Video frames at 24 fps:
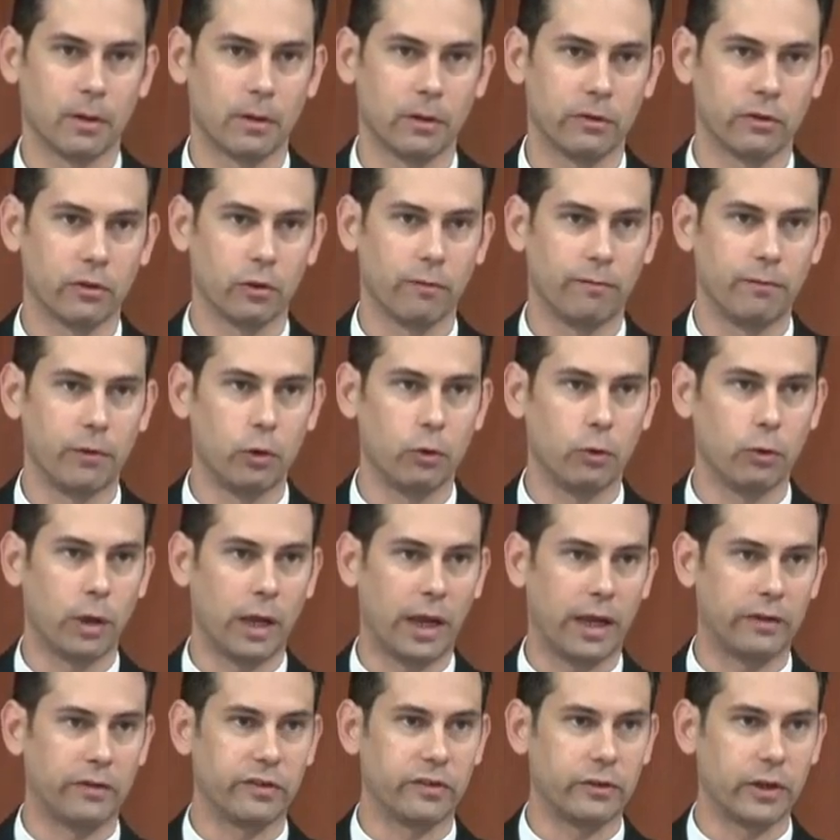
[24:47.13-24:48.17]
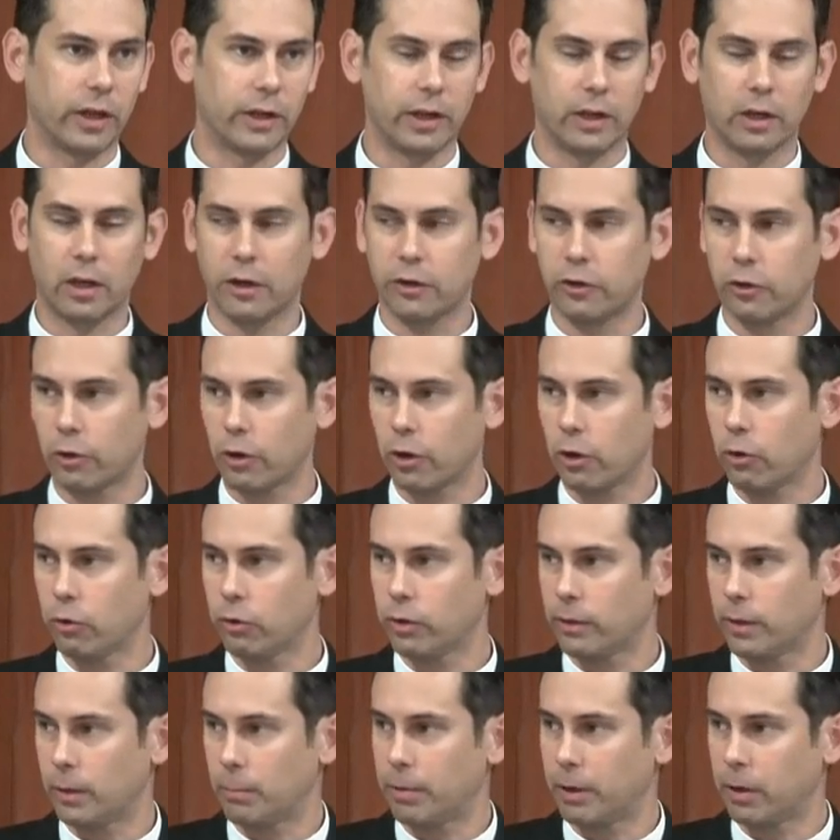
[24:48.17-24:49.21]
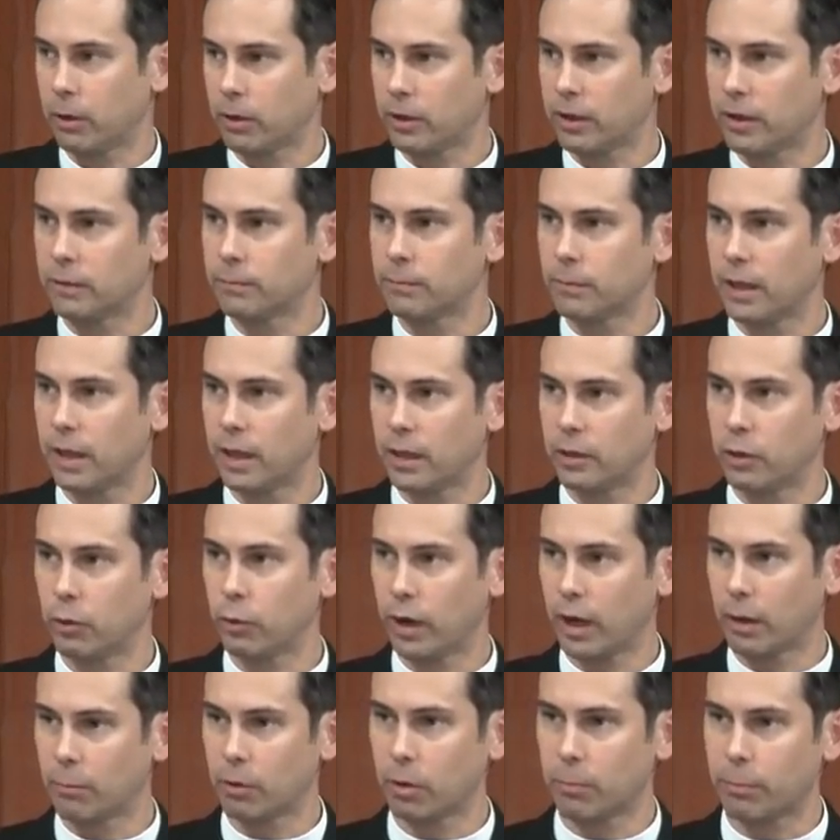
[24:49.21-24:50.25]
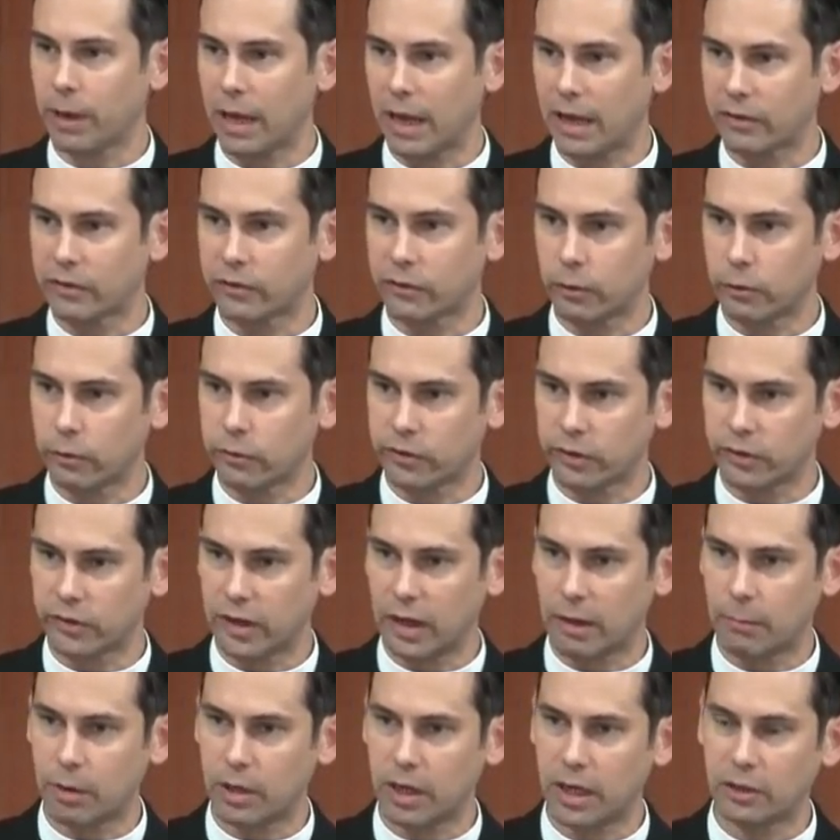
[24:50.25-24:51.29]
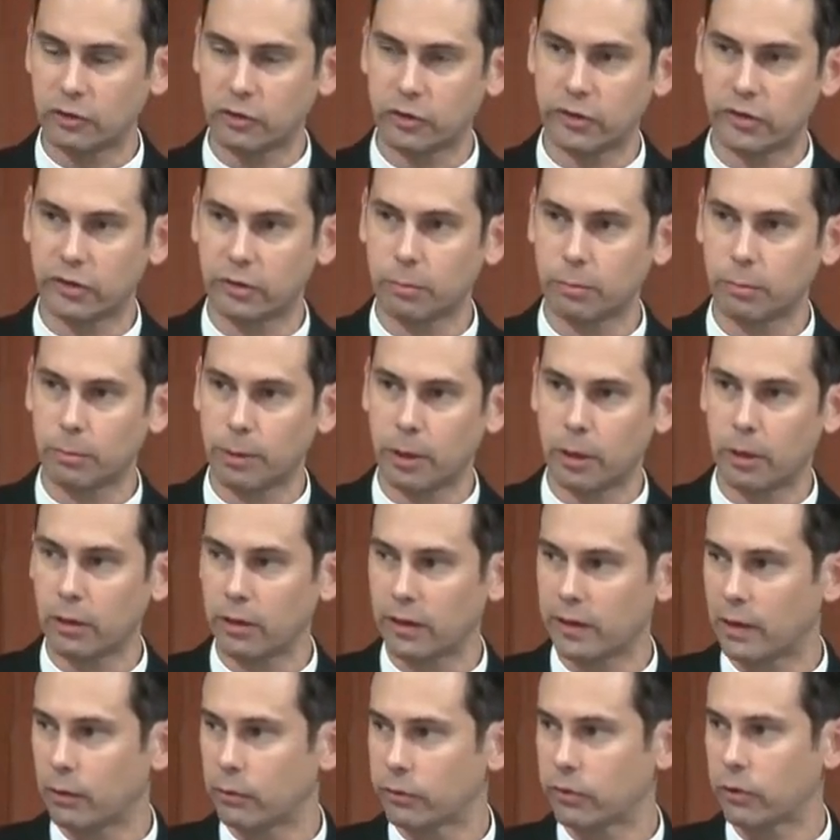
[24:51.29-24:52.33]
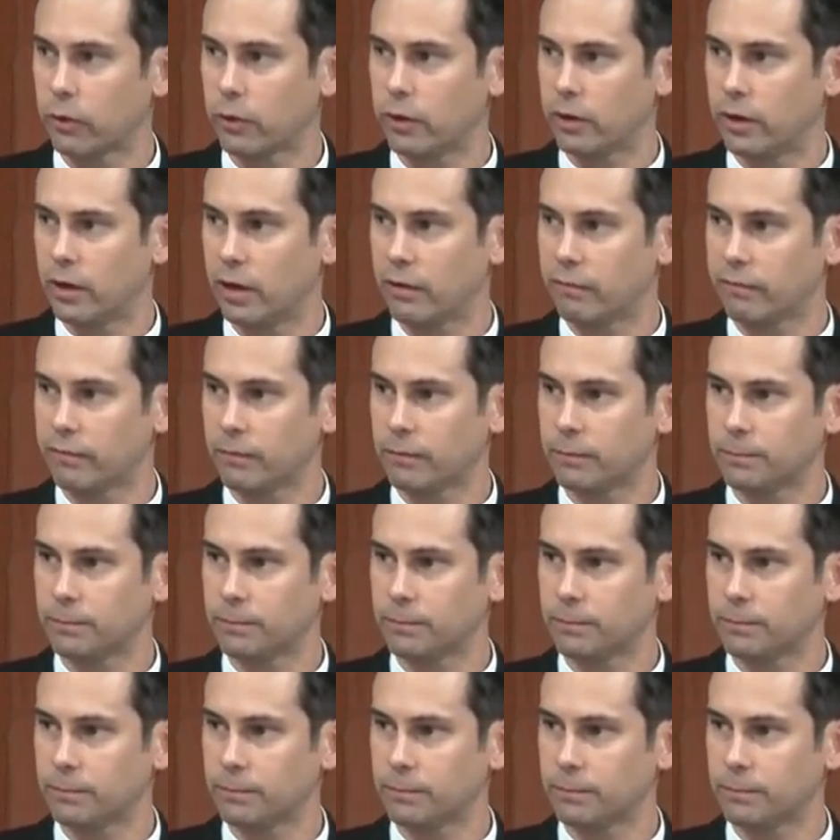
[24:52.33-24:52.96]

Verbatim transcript: So if you had studied on your own, apparently, and you were able to pass those examinations, apparently that was good enough.